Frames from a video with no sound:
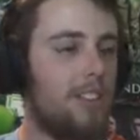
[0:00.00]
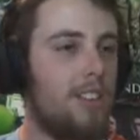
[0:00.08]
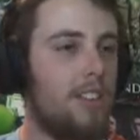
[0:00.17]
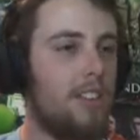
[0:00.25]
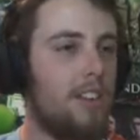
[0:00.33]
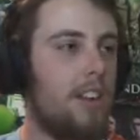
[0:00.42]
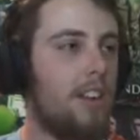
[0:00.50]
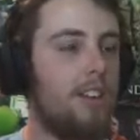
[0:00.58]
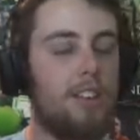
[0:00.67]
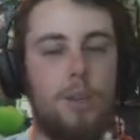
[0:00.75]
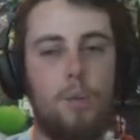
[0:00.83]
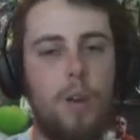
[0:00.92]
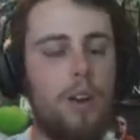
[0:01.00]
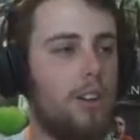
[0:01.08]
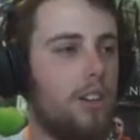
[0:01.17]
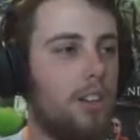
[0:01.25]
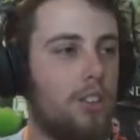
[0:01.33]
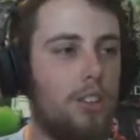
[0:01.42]
Oh, don't worry. It'll we'll
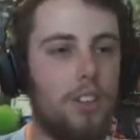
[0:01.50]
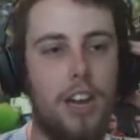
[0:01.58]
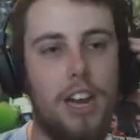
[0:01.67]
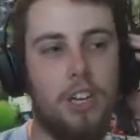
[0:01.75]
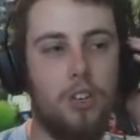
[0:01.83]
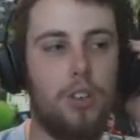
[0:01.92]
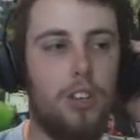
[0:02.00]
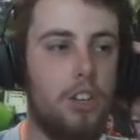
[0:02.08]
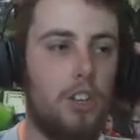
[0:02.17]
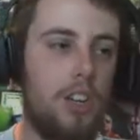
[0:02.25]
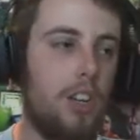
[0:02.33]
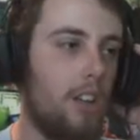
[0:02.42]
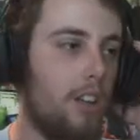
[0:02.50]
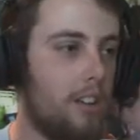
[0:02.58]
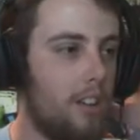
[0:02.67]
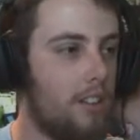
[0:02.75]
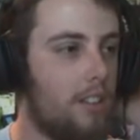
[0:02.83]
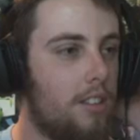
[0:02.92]
smell all natural and shit.